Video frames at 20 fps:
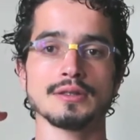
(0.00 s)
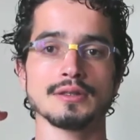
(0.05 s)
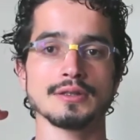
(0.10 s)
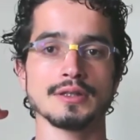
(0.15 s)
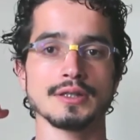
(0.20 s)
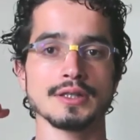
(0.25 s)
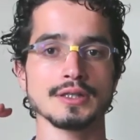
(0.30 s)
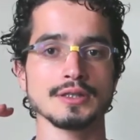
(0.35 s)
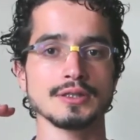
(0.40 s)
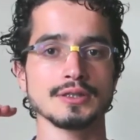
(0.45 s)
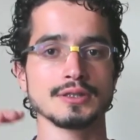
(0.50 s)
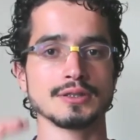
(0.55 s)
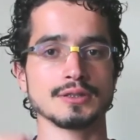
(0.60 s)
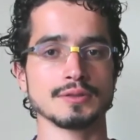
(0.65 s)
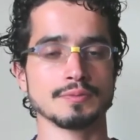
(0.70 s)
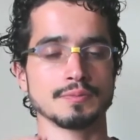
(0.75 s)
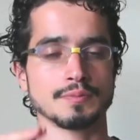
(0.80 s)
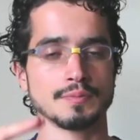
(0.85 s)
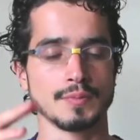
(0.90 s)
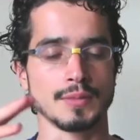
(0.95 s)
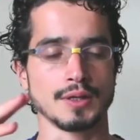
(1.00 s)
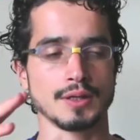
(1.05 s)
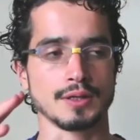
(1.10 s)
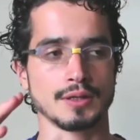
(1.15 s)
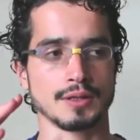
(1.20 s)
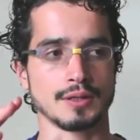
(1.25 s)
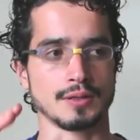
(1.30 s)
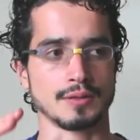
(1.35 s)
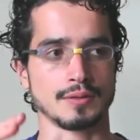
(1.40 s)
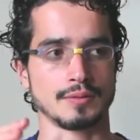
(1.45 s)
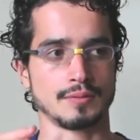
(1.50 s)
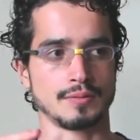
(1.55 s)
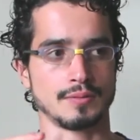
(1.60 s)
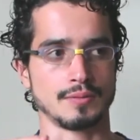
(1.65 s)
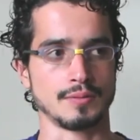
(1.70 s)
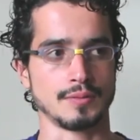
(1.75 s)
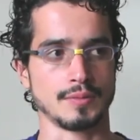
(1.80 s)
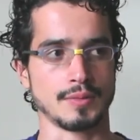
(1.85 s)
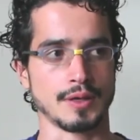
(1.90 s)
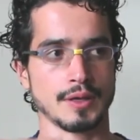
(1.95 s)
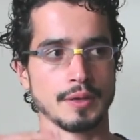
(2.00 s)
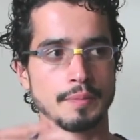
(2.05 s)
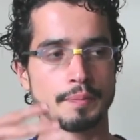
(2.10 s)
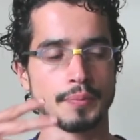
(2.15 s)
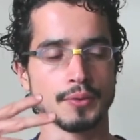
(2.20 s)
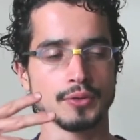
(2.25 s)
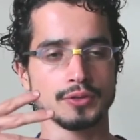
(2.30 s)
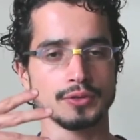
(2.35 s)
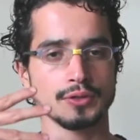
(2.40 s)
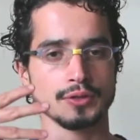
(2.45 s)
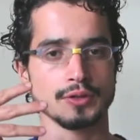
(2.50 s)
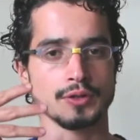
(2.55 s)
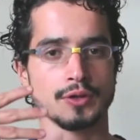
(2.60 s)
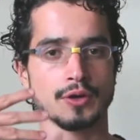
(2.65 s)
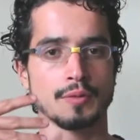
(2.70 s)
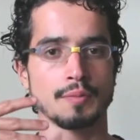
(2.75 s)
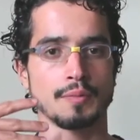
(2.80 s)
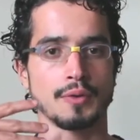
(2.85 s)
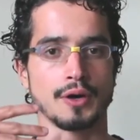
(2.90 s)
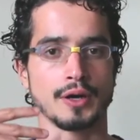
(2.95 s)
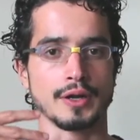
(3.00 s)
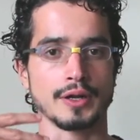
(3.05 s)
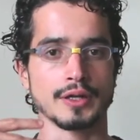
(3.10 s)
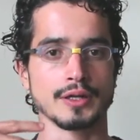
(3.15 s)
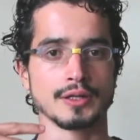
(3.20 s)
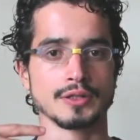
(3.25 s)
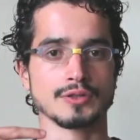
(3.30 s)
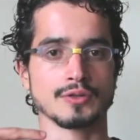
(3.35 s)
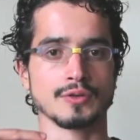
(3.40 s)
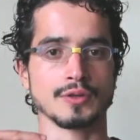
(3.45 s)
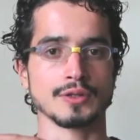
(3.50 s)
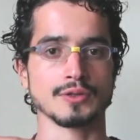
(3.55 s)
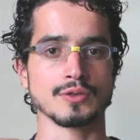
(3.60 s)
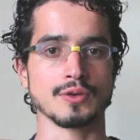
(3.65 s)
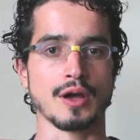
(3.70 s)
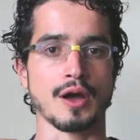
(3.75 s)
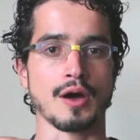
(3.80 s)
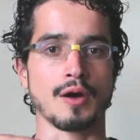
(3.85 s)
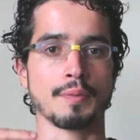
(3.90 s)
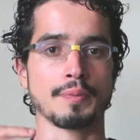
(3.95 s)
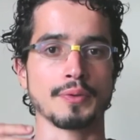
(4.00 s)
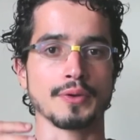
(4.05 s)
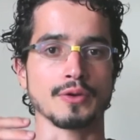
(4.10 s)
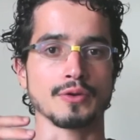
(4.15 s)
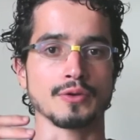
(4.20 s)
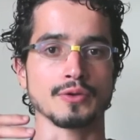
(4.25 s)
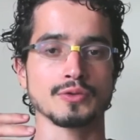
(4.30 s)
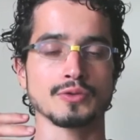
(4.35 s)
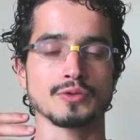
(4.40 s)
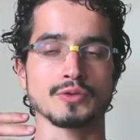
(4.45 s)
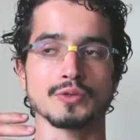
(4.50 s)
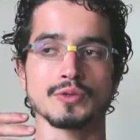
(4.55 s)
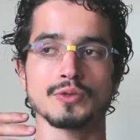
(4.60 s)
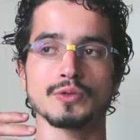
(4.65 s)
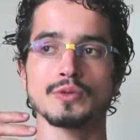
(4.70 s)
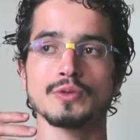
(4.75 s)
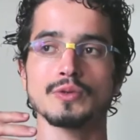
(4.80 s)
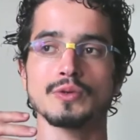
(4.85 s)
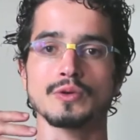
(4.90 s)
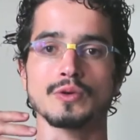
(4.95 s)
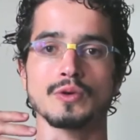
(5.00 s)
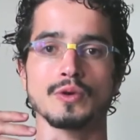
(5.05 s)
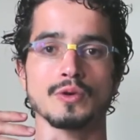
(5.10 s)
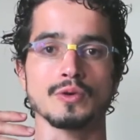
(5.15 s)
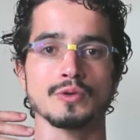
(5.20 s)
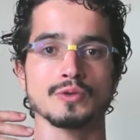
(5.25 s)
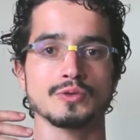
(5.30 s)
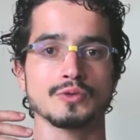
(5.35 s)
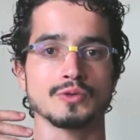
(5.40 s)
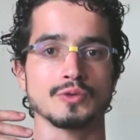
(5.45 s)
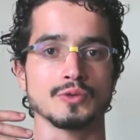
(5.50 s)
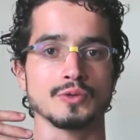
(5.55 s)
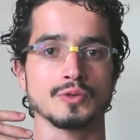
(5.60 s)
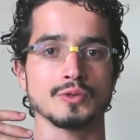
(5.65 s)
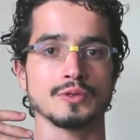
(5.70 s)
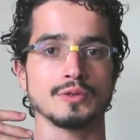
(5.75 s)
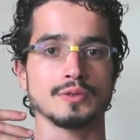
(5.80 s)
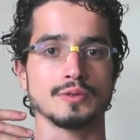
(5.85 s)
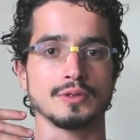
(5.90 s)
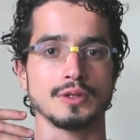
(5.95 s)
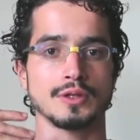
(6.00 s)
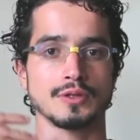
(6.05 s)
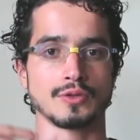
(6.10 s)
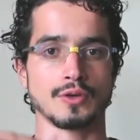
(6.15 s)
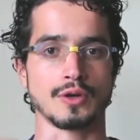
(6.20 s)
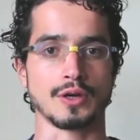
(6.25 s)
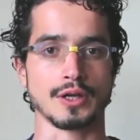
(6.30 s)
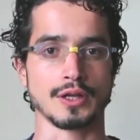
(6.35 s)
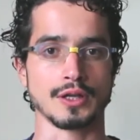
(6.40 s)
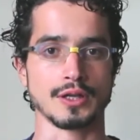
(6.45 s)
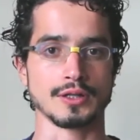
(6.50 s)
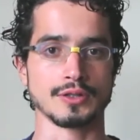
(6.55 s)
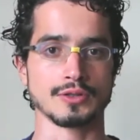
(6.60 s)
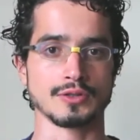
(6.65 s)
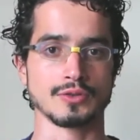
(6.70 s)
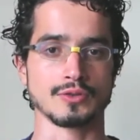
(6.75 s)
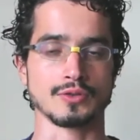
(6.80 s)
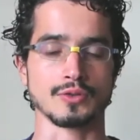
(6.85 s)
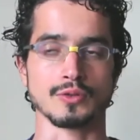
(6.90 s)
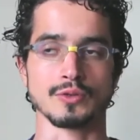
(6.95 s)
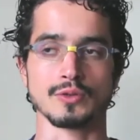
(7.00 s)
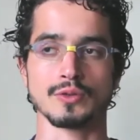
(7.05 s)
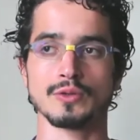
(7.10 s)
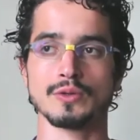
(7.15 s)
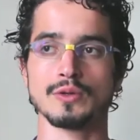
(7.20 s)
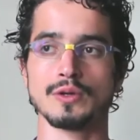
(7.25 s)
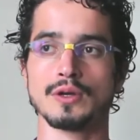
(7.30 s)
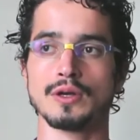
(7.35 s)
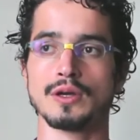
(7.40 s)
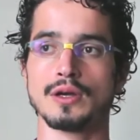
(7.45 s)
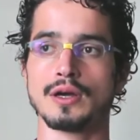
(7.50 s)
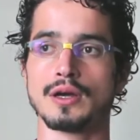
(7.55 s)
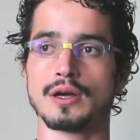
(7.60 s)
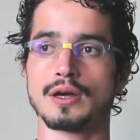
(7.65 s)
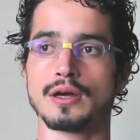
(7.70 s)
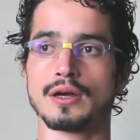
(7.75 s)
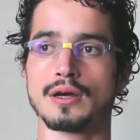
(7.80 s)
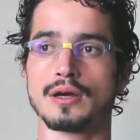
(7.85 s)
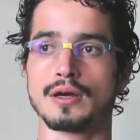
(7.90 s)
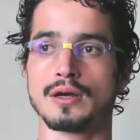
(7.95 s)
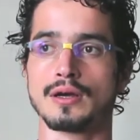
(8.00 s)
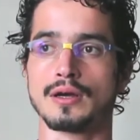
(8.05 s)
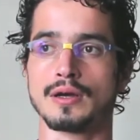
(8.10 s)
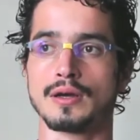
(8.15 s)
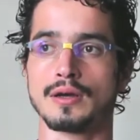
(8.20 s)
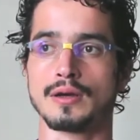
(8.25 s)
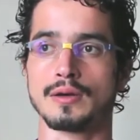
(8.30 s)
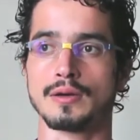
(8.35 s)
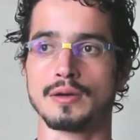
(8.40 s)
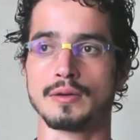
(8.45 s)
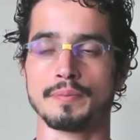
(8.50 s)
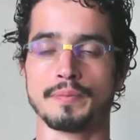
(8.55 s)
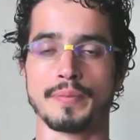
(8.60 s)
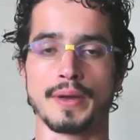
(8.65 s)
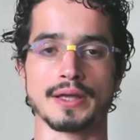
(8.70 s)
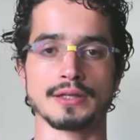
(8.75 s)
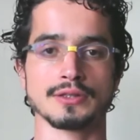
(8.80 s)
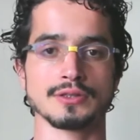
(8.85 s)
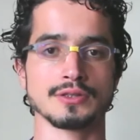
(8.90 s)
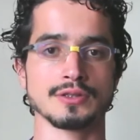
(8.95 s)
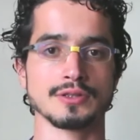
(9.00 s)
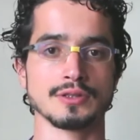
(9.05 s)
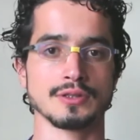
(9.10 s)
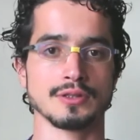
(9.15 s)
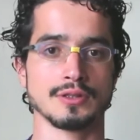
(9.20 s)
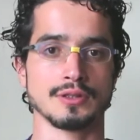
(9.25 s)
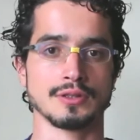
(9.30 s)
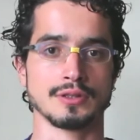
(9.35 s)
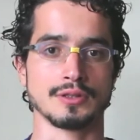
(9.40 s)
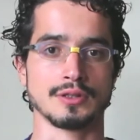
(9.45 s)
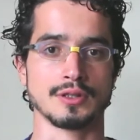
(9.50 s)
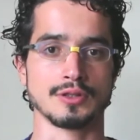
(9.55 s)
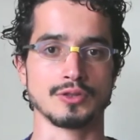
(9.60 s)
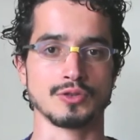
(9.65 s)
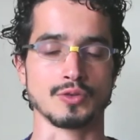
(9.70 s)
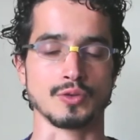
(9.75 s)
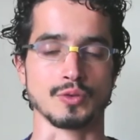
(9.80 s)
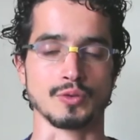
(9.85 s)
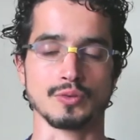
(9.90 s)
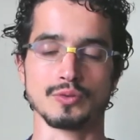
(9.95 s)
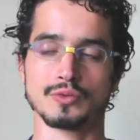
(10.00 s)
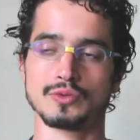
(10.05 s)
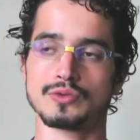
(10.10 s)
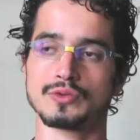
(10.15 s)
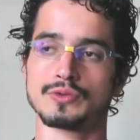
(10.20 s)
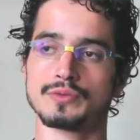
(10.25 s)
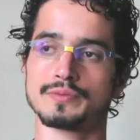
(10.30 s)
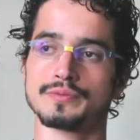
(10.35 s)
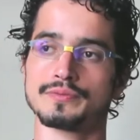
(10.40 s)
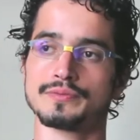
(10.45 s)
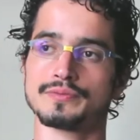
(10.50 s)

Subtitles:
This input in your body is going to help you to go to the toilet to pass the stools,